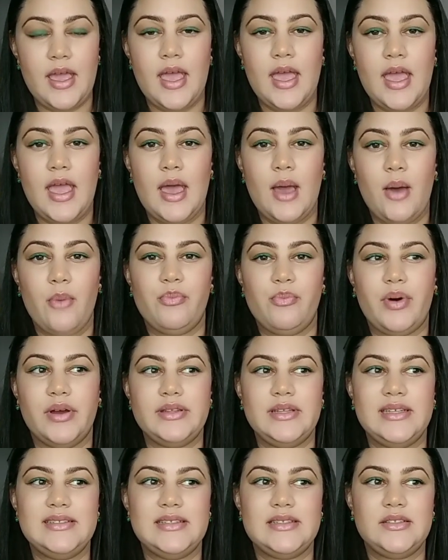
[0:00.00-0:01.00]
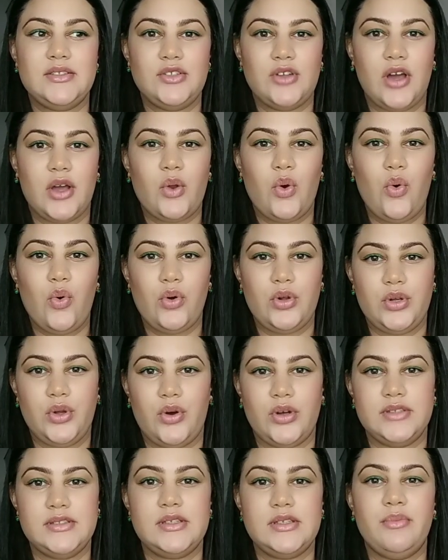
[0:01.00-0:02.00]
but they did not hold on to
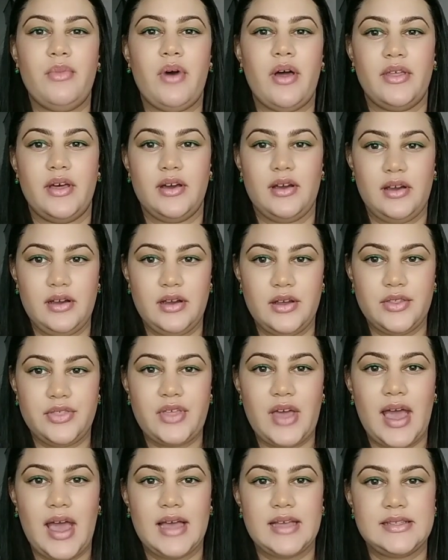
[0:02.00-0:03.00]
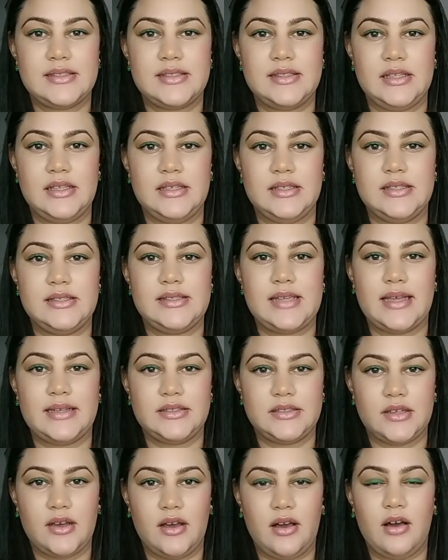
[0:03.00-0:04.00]
Mother Earth as the center
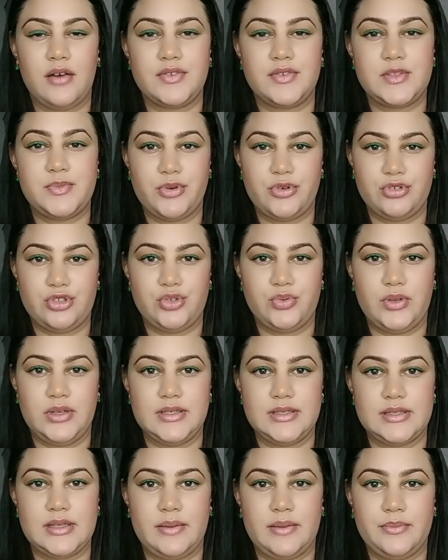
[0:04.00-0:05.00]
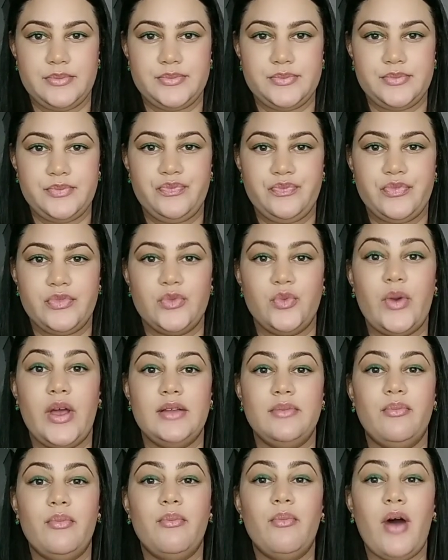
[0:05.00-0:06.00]
of spiritualism. Well,
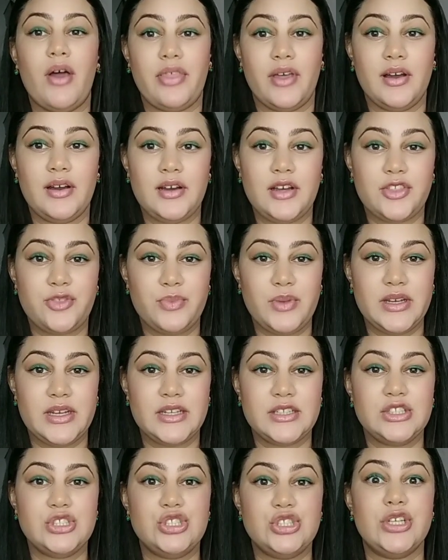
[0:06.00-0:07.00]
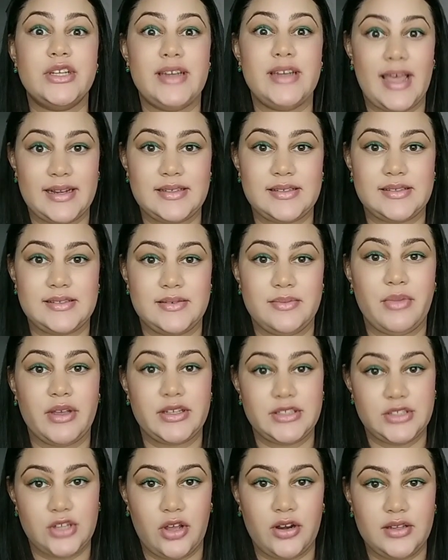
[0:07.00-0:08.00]
Mother Earth meaning Jeanette
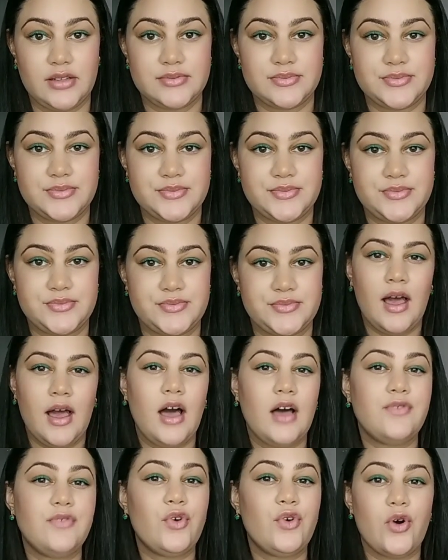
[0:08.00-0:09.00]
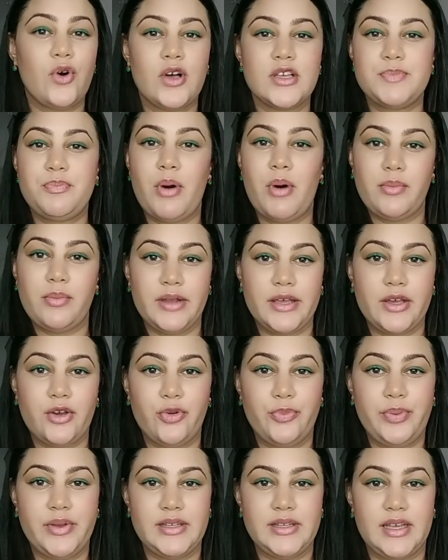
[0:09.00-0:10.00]
Mcdonald. Of course, public
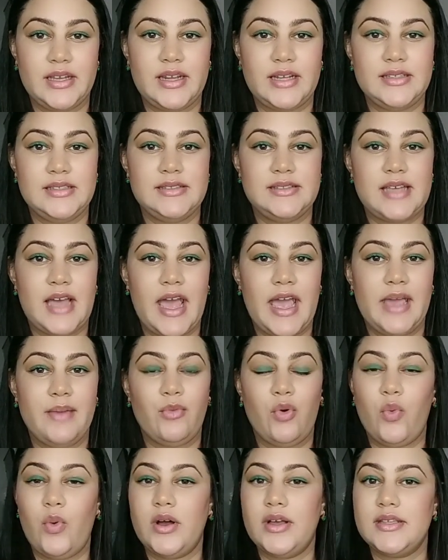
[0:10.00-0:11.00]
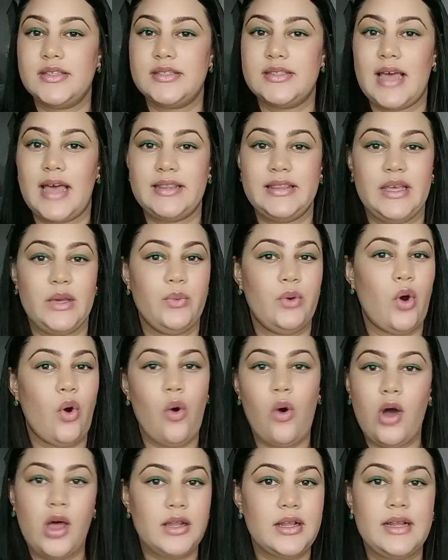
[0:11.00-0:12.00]
opinion at the time was that they were all
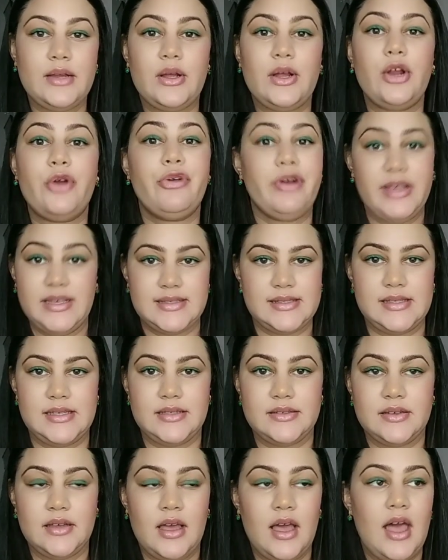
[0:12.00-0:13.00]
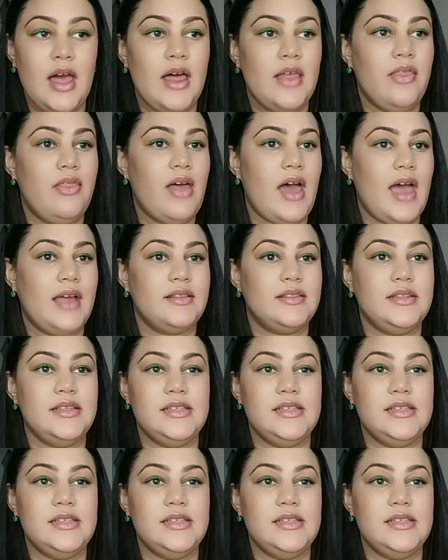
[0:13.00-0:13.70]
crazy, that these